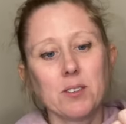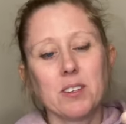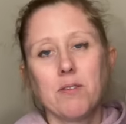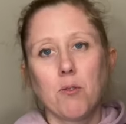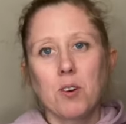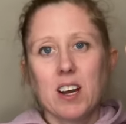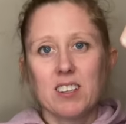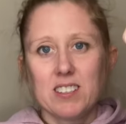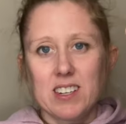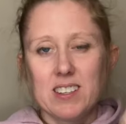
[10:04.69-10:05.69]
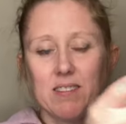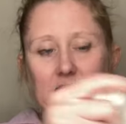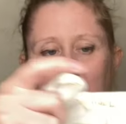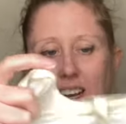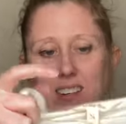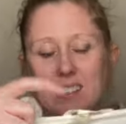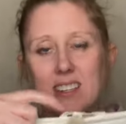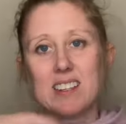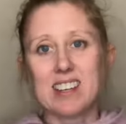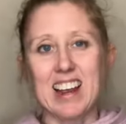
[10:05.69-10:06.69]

only $4.79.